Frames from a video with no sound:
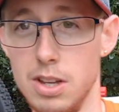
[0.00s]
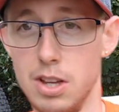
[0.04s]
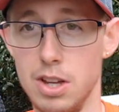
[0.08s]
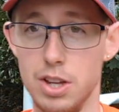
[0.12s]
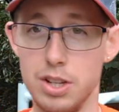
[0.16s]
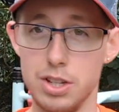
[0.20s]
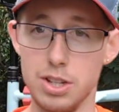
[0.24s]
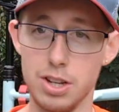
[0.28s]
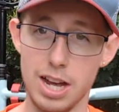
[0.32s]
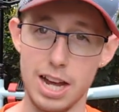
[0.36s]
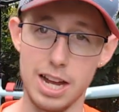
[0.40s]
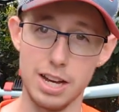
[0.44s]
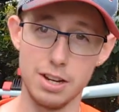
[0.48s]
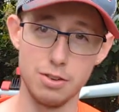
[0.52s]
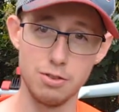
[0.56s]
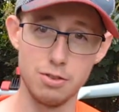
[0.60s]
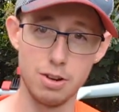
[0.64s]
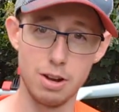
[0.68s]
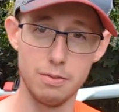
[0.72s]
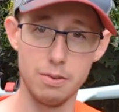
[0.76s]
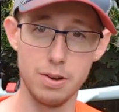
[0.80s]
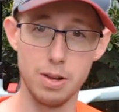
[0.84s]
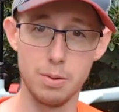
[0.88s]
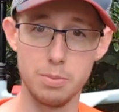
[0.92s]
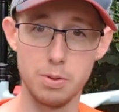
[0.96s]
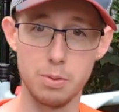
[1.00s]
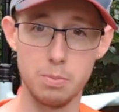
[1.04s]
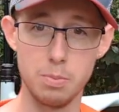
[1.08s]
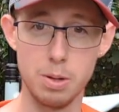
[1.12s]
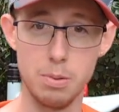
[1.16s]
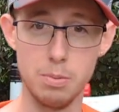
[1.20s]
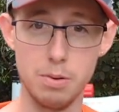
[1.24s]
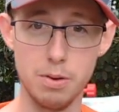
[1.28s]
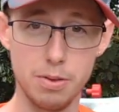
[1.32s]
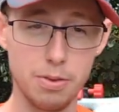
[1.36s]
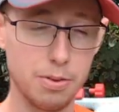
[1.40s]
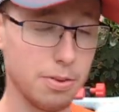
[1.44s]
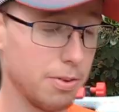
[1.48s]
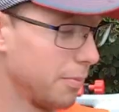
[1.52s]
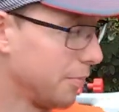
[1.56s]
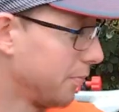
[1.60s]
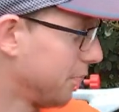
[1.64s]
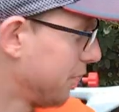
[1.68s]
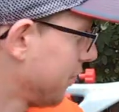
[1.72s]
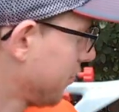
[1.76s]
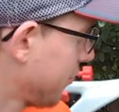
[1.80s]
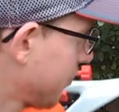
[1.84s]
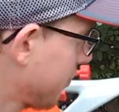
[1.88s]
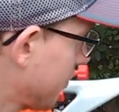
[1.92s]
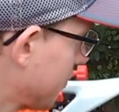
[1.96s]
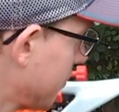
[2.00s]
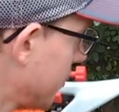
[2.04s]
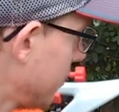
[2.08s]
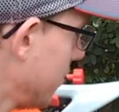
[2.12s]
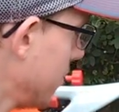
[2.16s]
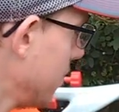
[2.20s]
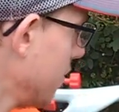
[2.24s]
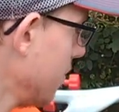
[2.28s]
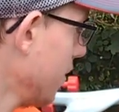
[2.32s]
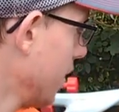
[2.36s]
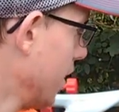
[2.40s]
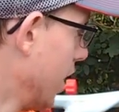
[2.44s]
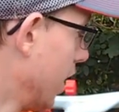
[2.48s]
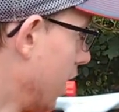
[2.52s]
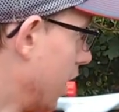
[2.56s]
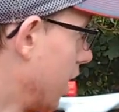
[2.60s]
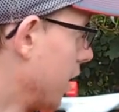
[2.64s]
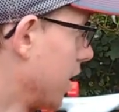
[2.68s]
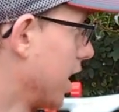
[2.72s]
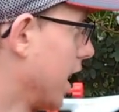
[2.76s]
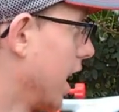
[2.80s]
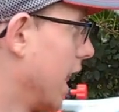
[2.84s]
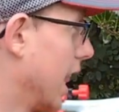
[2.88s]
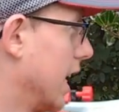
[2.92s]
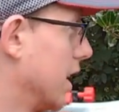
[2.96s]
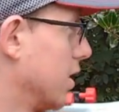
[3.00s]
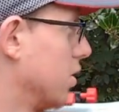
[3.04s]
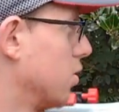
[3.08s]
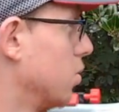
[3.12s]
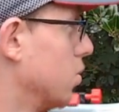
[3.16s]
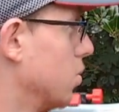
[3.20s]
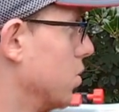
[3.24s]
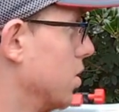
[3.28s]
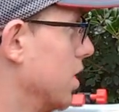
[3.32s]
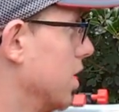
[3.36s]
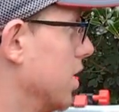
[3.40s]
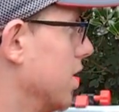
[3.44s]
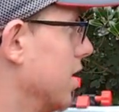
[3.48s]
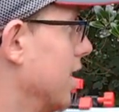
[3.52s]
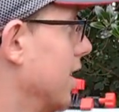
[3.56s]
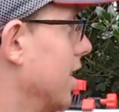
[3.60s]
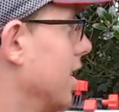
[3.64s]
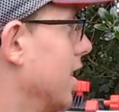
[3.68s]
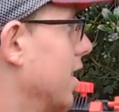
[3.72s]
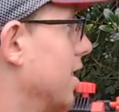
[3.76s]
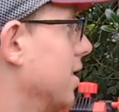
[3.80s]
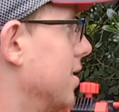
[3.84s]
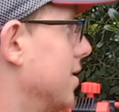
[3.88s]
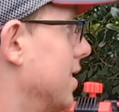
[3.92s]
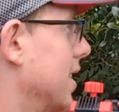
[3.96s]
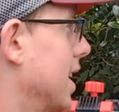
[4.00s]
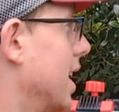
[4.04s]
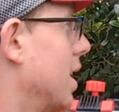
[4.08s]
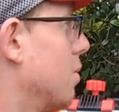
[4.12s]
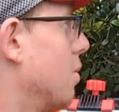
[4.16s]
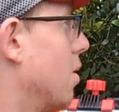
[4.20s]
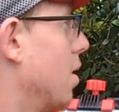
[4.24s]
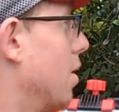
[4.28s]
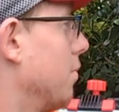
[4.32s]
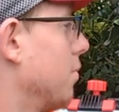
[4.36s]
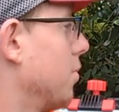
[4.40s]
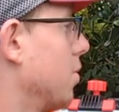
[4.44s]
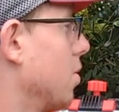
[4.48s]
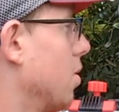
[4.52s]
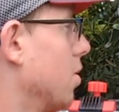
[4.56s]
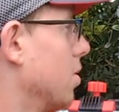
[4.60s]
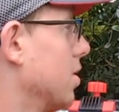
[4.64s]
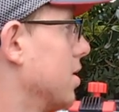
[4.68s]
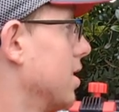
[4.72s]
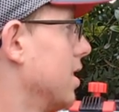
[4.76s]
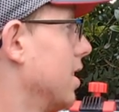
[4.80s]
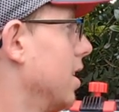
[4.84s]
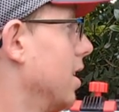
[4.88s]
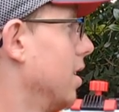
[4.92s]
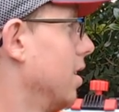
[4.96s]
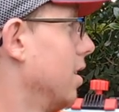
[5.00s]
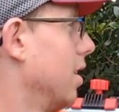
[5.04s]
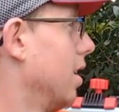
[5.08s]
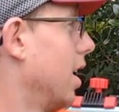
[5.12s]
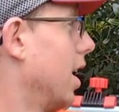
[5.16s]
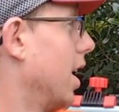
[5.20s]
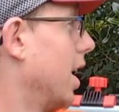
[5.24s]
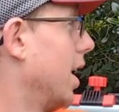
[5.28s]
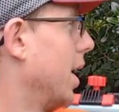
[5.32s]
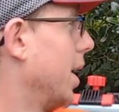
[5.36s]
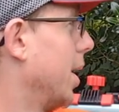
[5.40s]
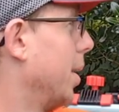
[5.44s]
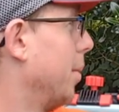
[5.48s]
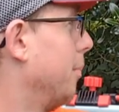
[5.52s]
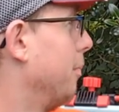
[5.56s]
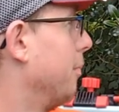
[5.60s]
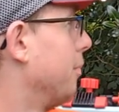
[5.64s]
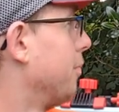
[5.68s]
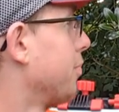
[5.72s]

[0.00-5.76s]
So I had to travel up to Plymouth uh, get that sorted. So now I've got um,